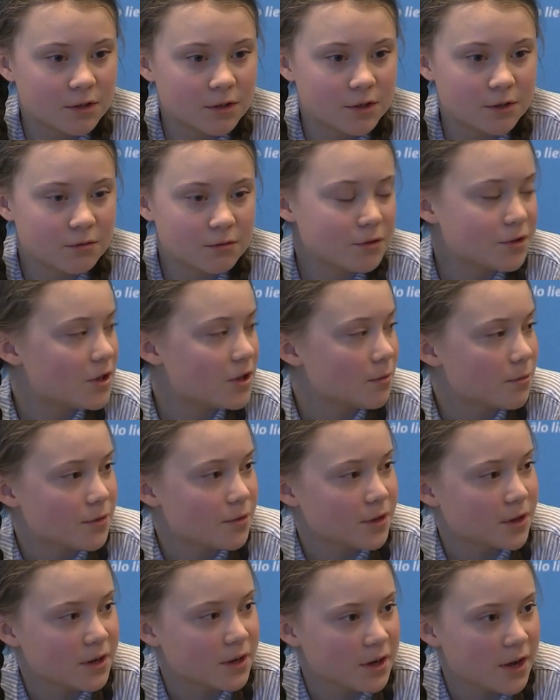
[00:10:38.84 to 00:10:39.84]
do
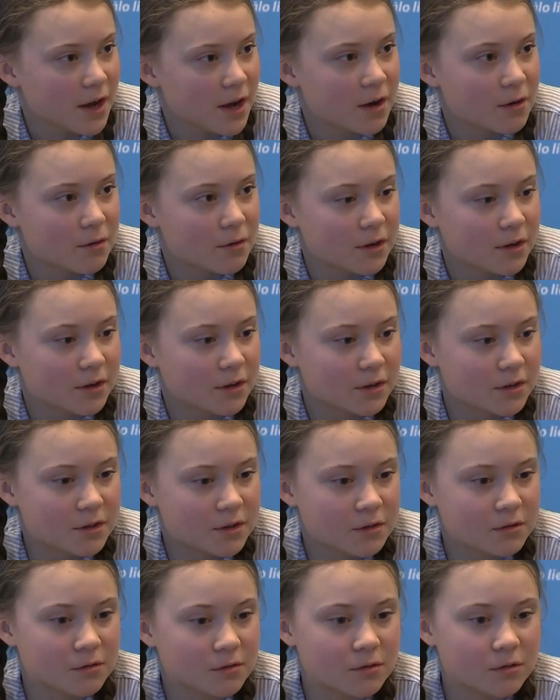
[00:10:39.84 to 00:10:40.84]
something now and
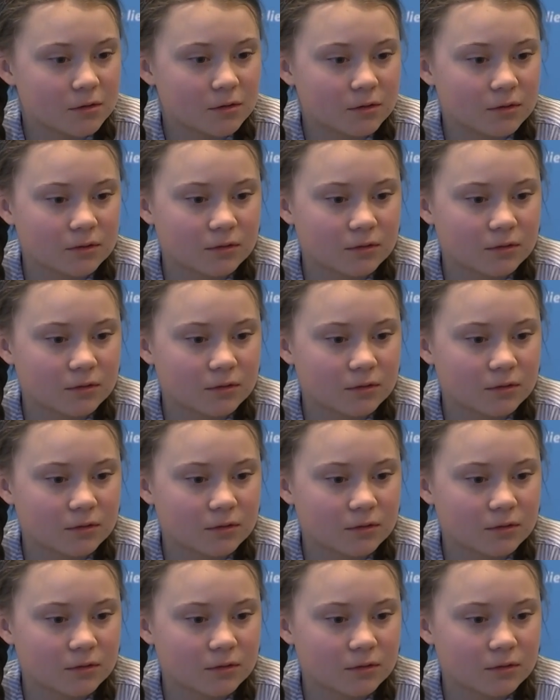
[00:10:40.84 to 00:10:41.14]
to